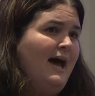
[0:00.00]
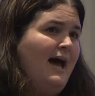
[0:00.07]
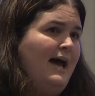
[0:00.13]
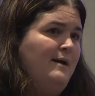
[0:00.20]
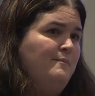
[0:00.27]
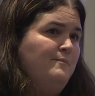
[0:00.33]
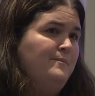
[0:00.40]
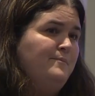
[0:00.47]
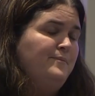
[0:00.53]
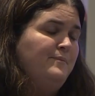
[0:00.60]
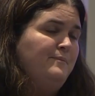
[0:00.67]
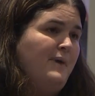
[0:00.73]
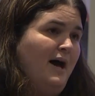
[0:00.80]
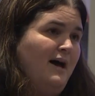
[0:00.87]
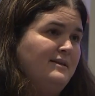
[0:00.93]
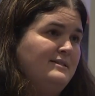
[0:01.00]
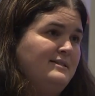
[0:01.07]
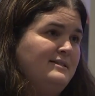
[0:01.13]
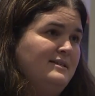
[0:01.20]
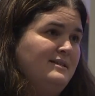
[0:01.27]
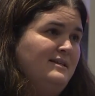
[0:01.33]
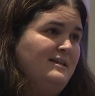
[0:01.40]

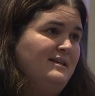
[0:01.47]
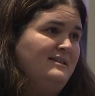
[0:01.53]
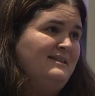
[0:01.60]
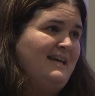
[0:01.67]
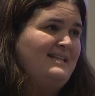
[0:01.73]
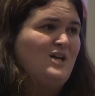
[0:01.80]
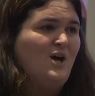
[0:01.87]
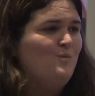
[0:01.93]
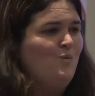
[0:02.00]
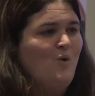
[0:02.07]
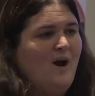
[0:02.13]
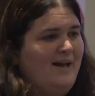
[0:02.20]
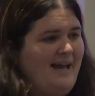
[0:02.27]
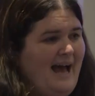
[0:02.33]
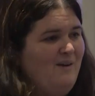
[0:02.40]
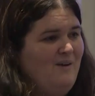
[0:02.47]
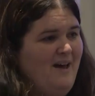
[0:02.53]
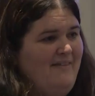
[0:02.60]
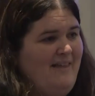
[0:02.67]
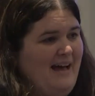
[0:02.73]
But they don't work out like